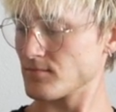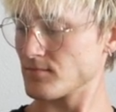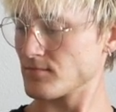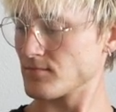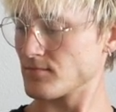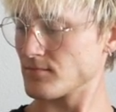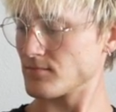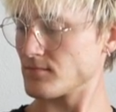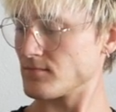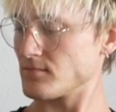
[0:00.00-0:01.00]

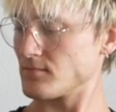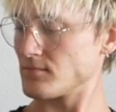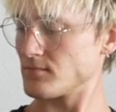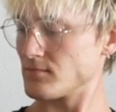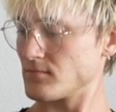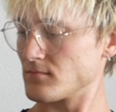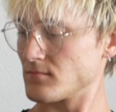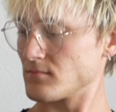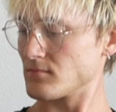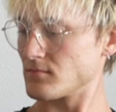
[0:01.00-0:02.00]

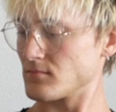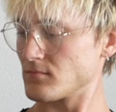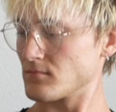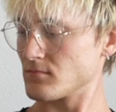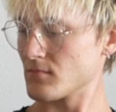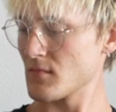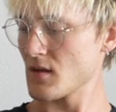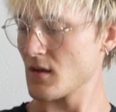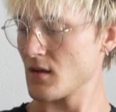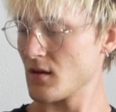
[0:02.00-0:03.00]

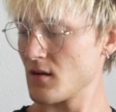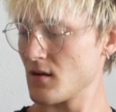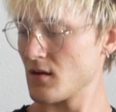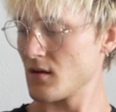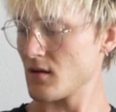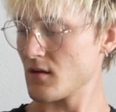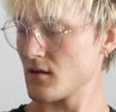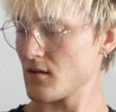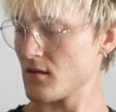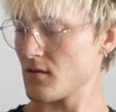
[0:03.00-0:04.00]

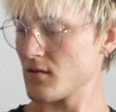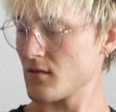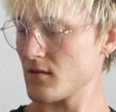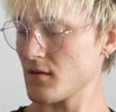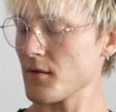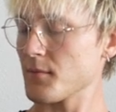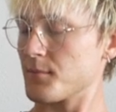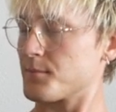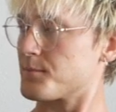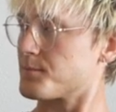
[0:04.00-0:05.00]

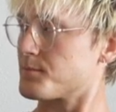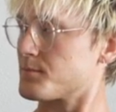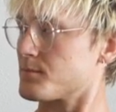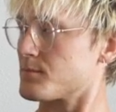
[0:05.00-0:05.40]
(not speaking)